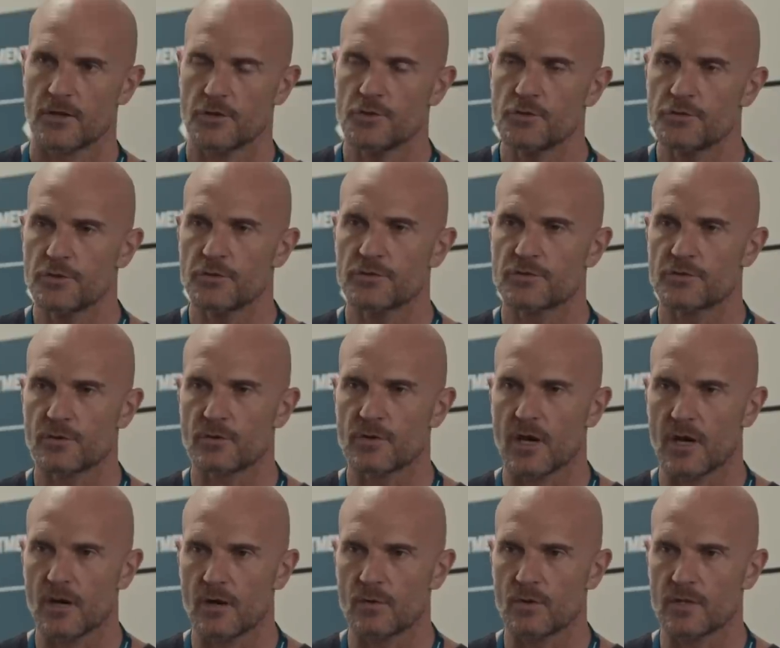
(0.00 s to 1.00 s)
You two drilled a
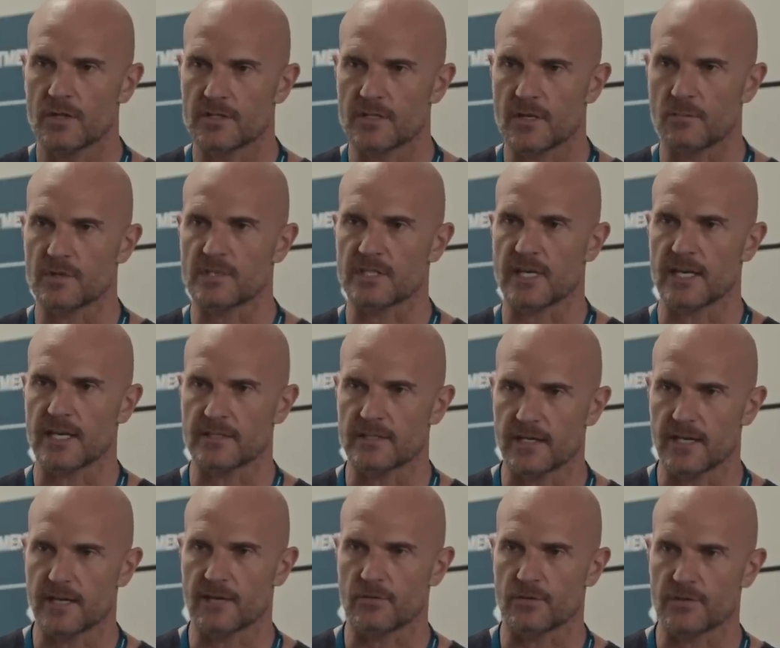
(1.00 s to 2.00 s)
hole in someone's head
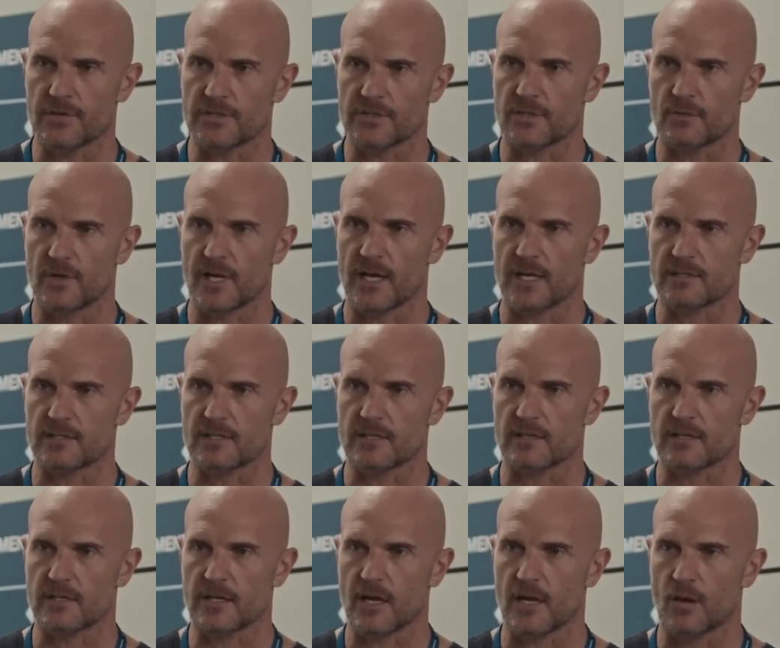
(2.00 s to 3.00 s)
together and you still can't see
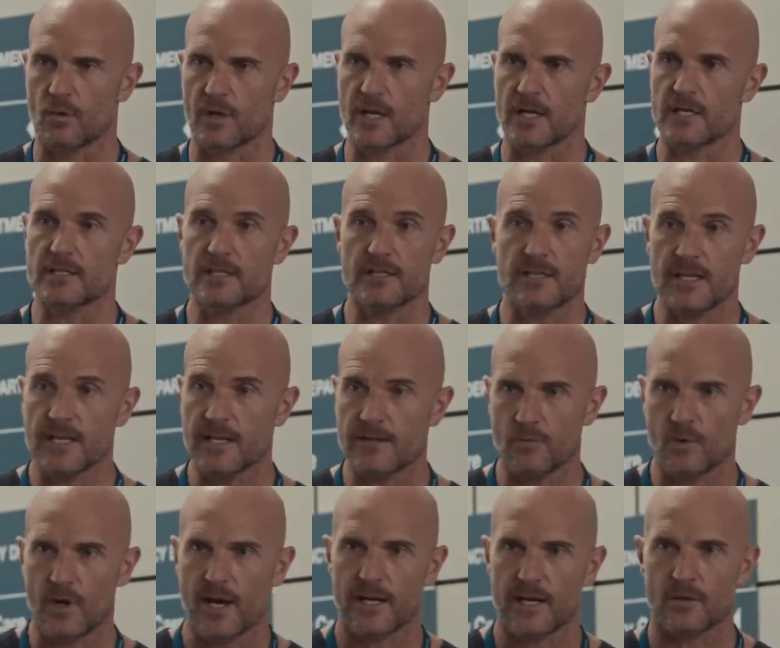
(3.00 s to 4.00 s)
that Nicole isn't the
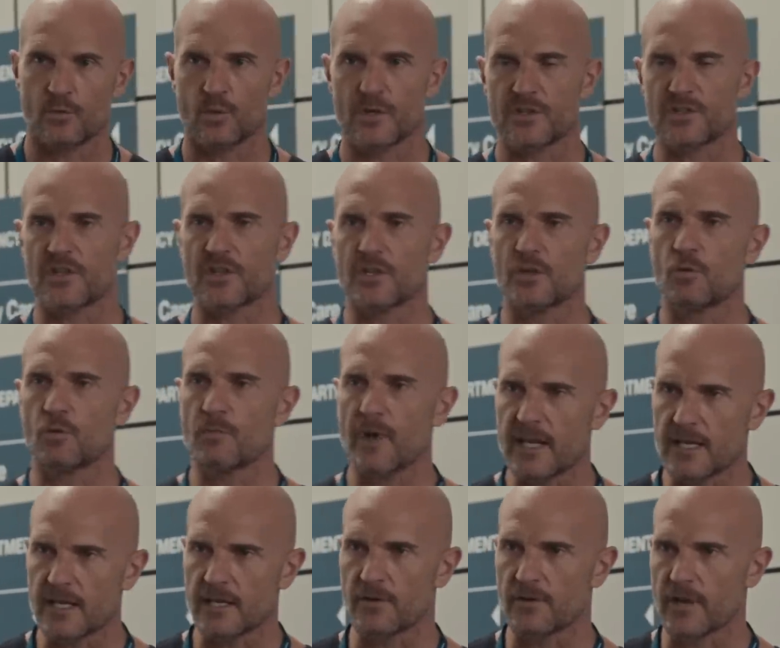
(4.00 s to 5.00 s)
evil-hearted witch that you're
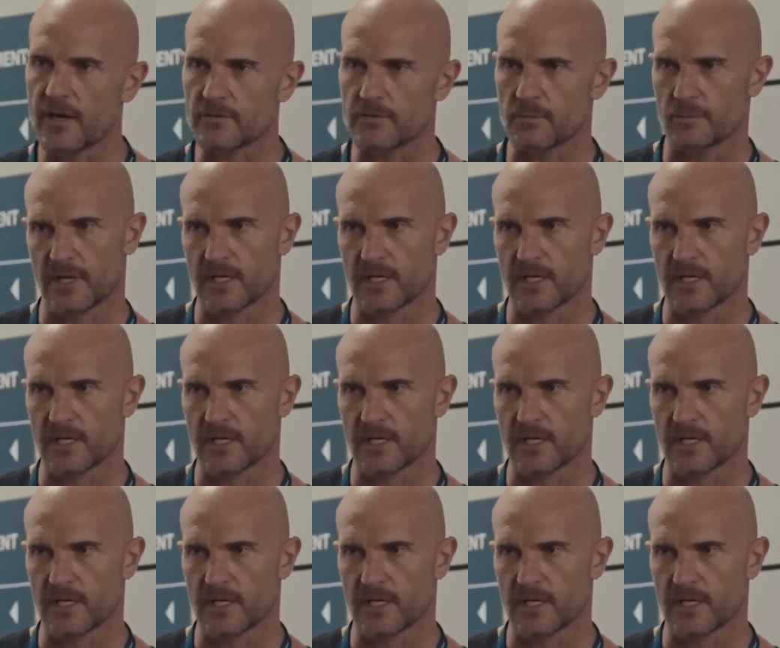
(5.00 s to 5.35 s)
making her out to